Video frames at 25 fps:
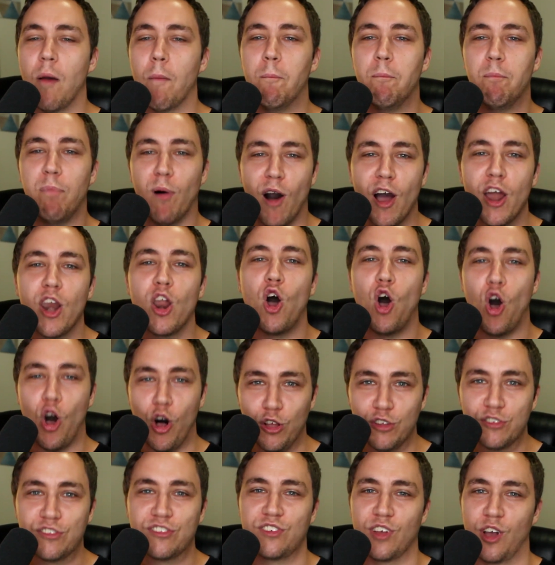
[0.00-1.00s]
but
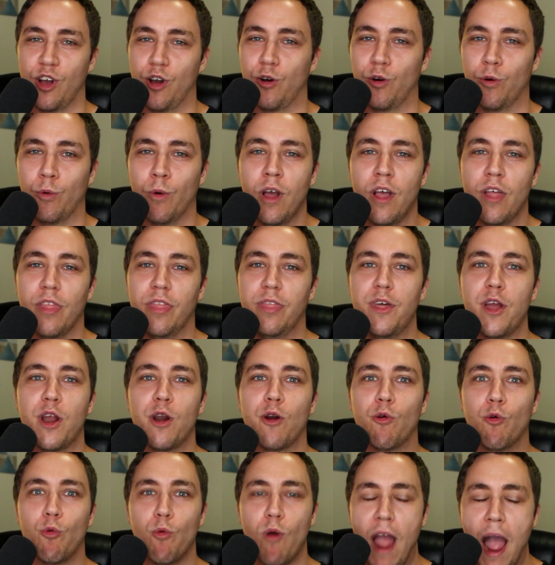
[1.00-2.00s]
also
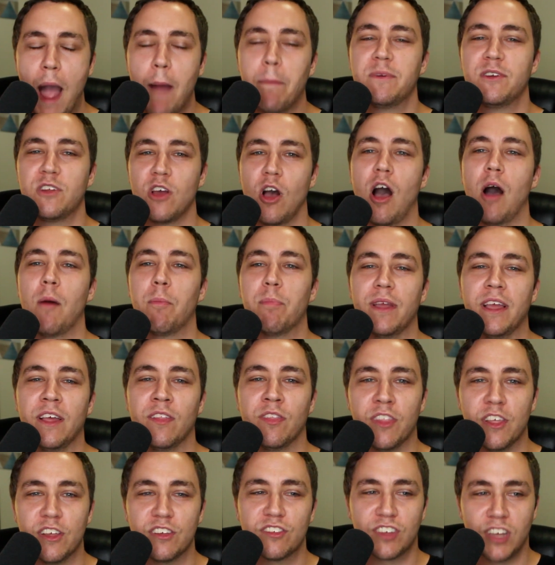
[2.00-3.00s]
they're wrapped up
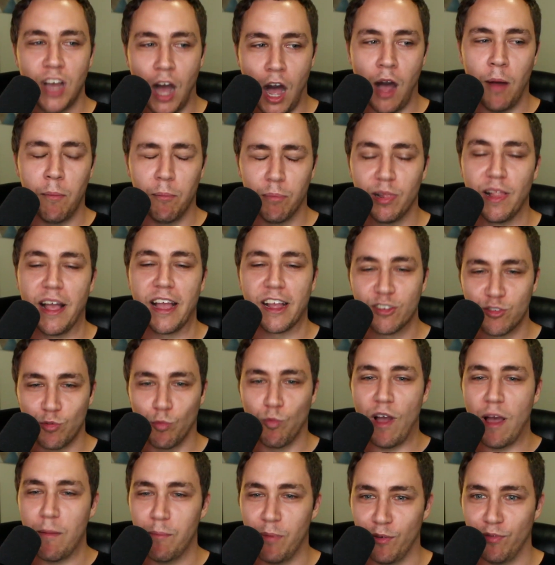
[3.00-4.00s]
in this complex
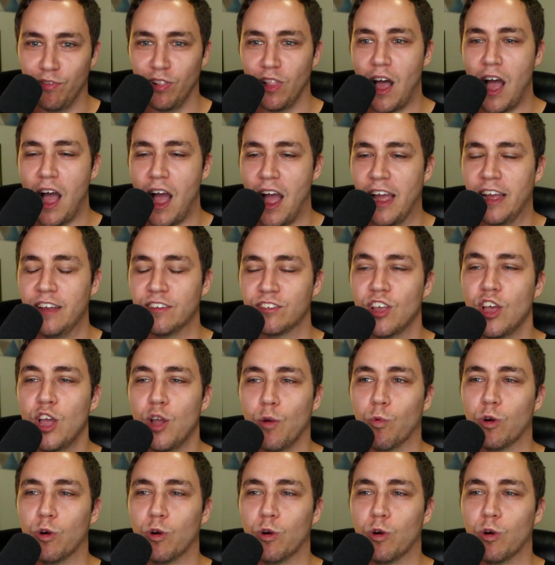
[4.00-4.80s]
web of lies